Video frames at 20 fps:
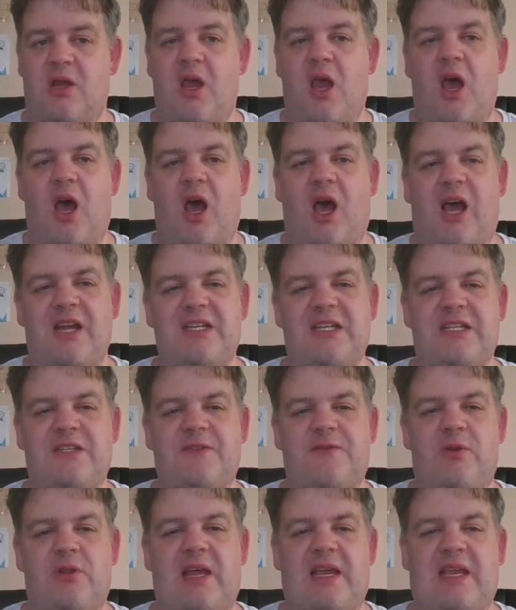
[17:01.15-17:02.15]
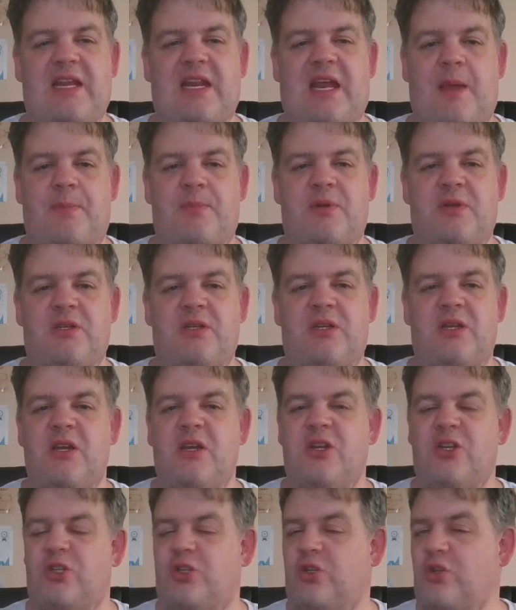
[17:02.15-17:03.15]
I just felt like it happened
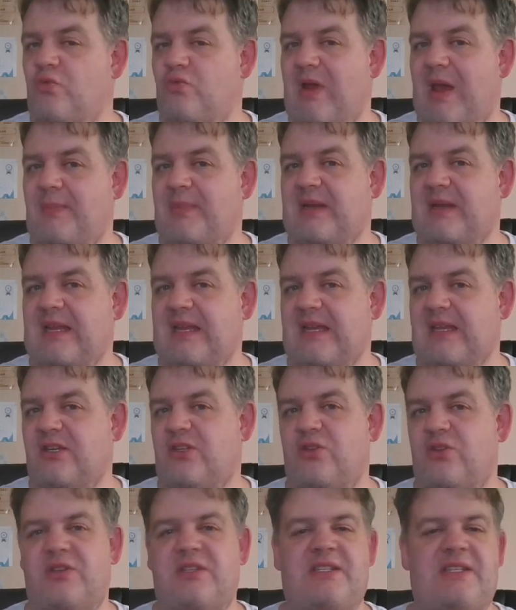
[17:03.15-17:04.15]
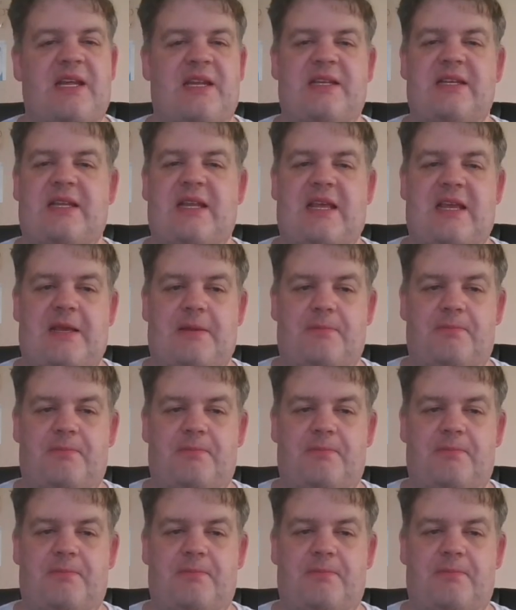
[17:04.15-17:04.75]
too rapidly and too suddenly.